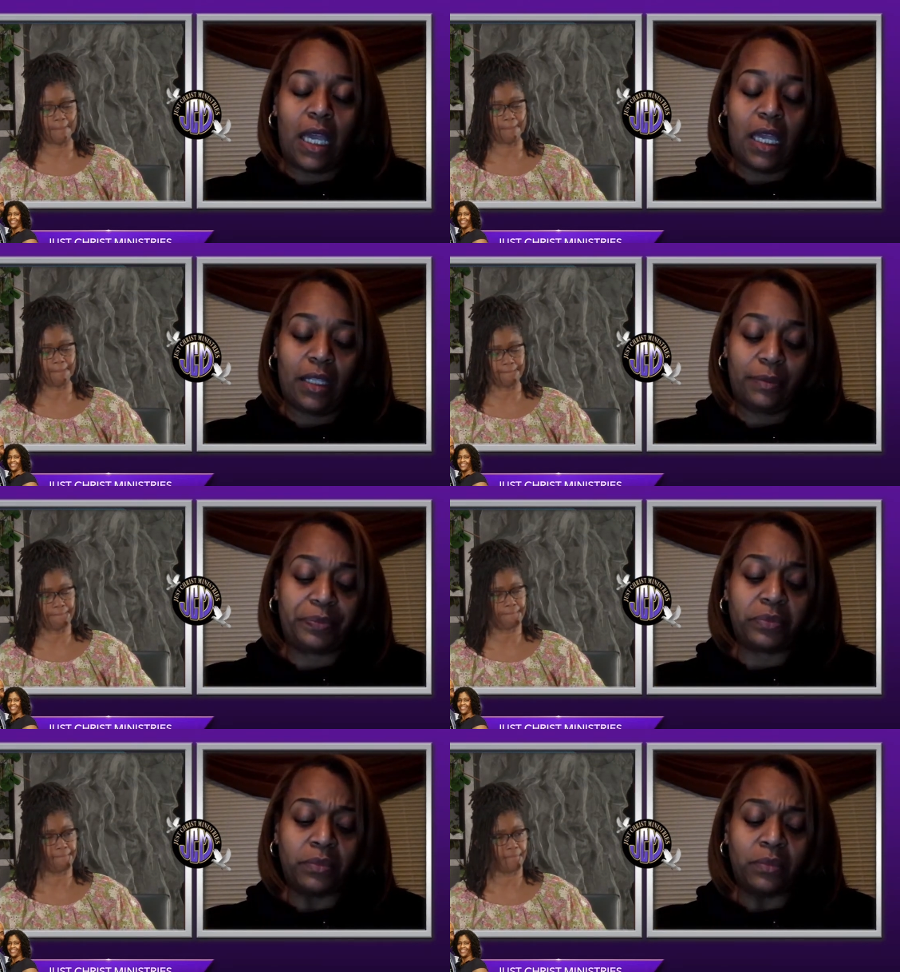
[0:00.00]
Speaker 1: Mm-hmm.
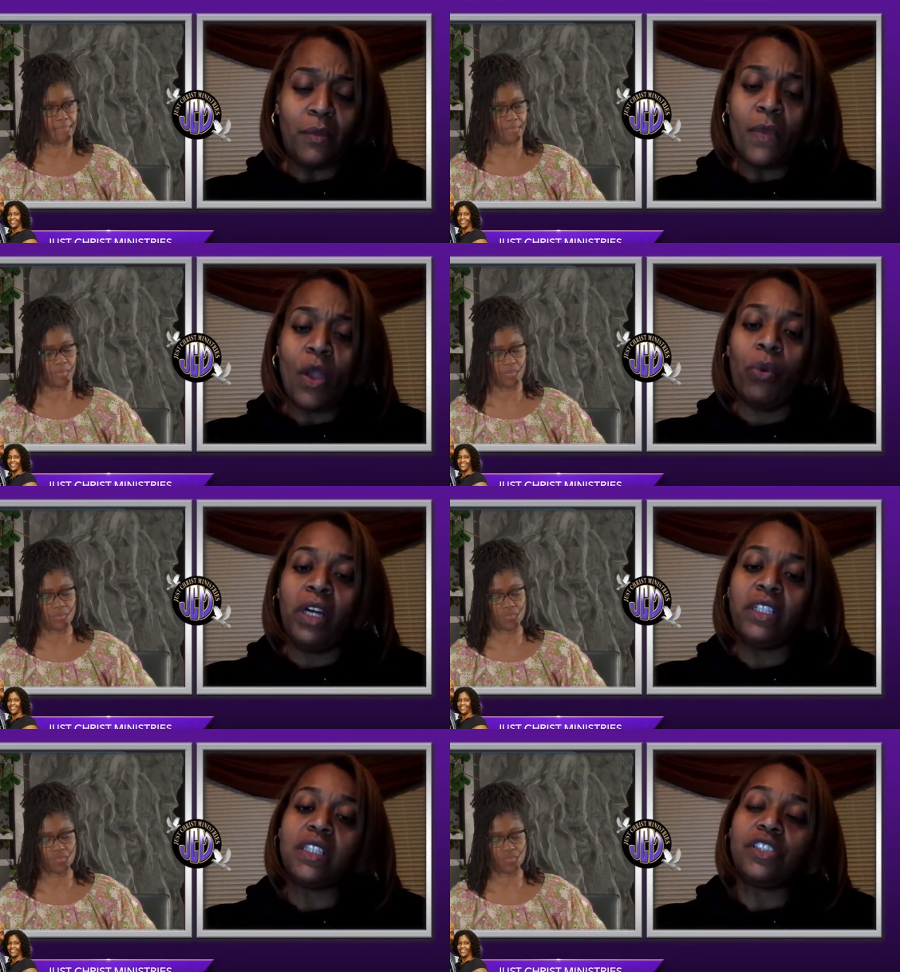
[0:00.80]
and
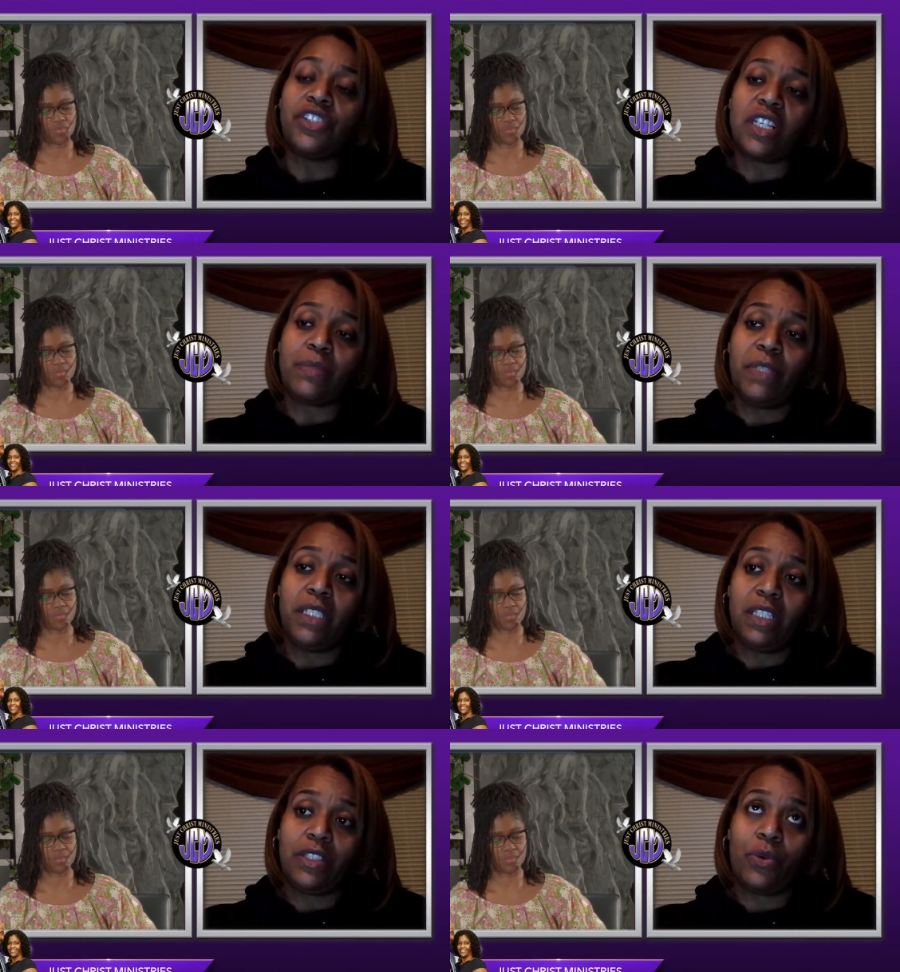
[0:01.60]
one is
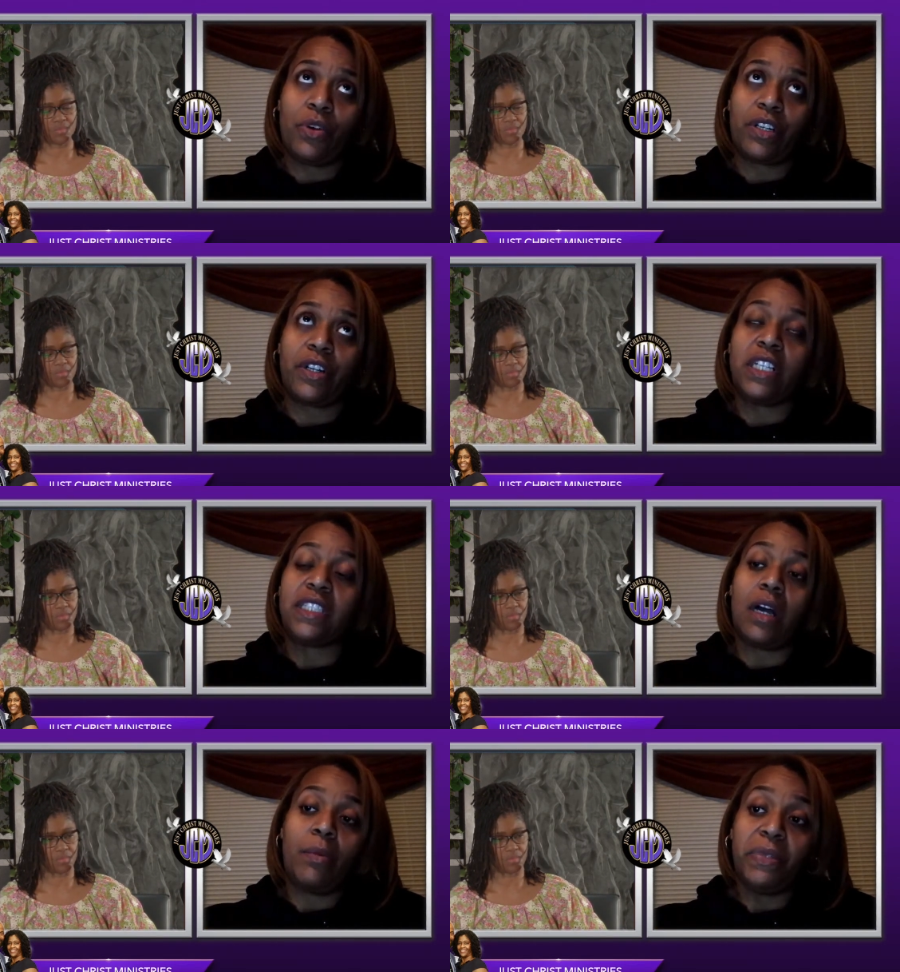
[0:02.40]
adjustment disorder
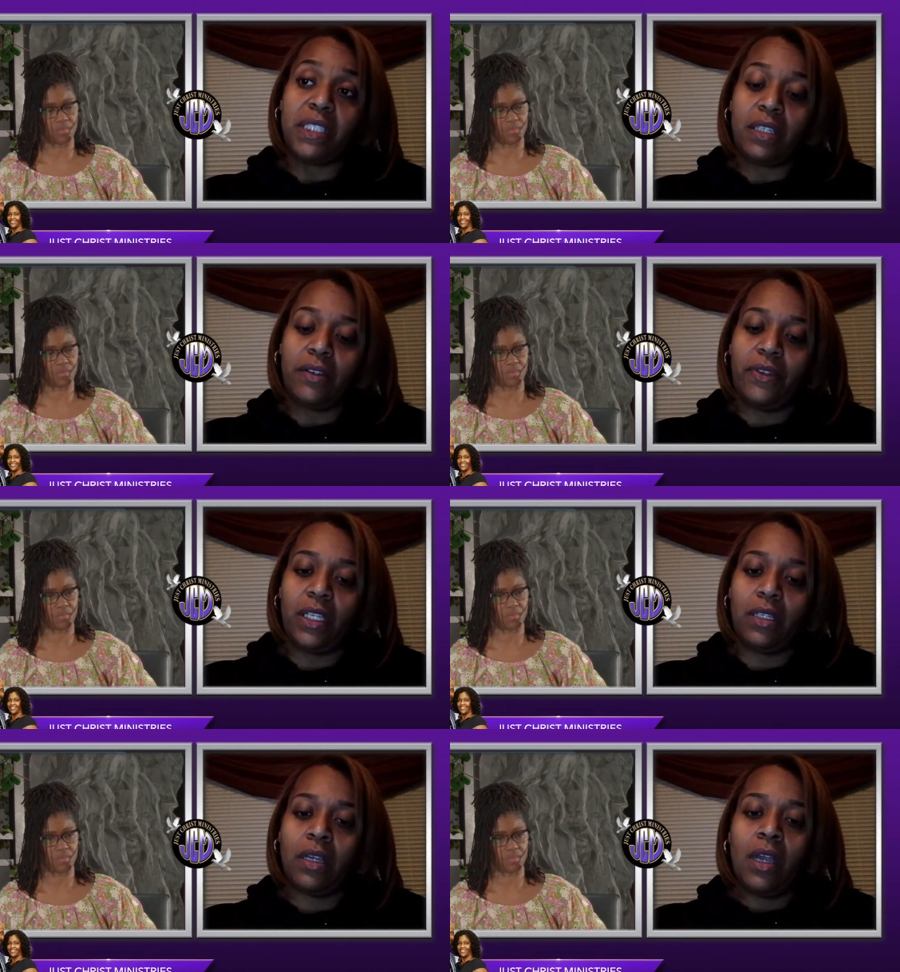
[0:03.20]
is
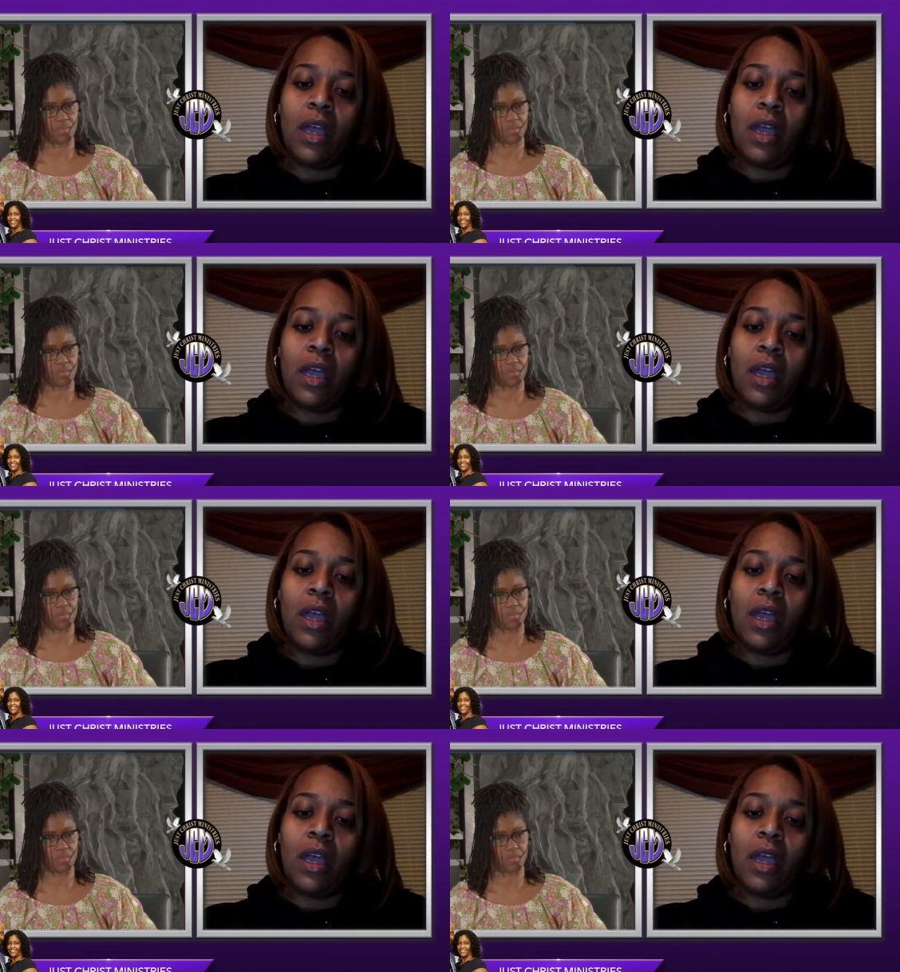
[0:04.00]
unspecific.